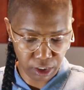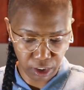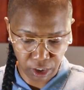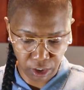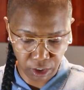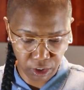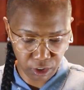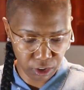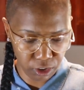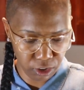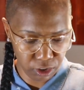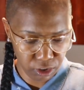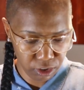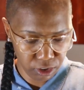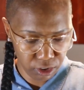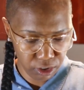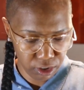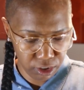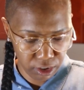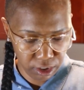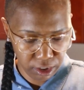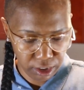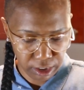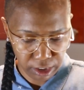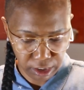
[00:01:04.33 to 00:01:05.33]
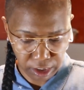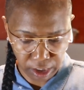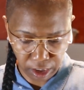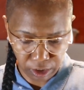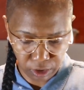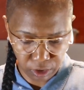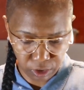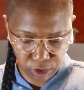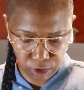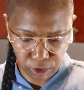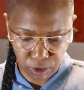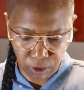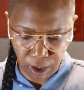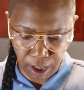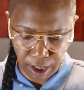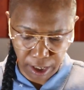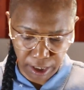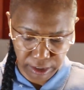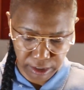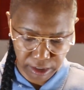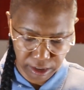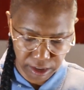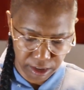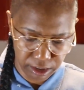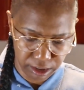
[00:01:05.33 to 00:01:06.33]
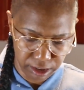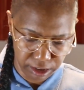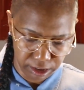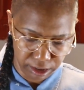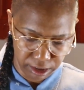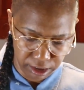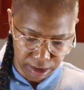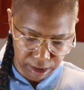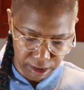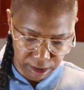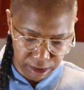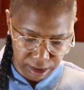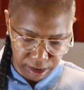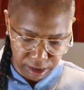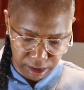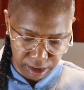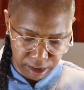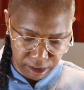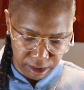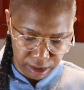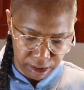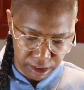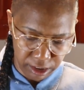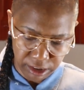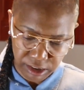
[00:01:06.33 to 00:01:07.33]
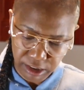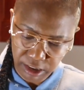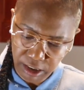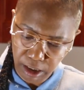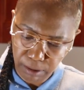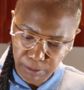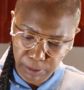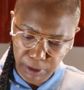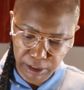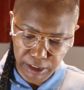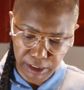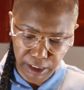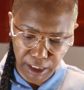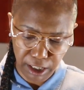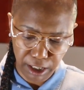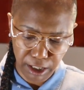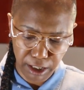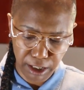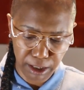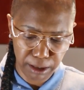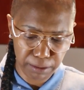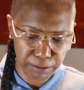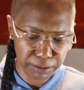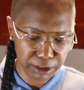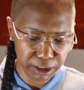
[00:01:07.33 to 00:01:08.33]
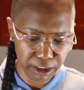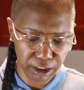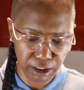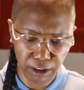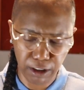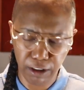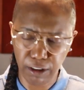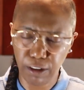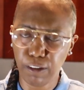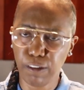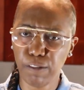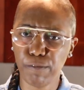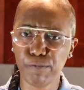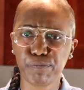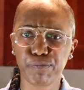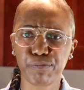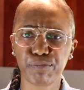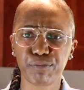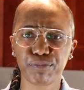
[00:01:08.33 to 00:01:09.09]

whole yellow squash. It's summertime, so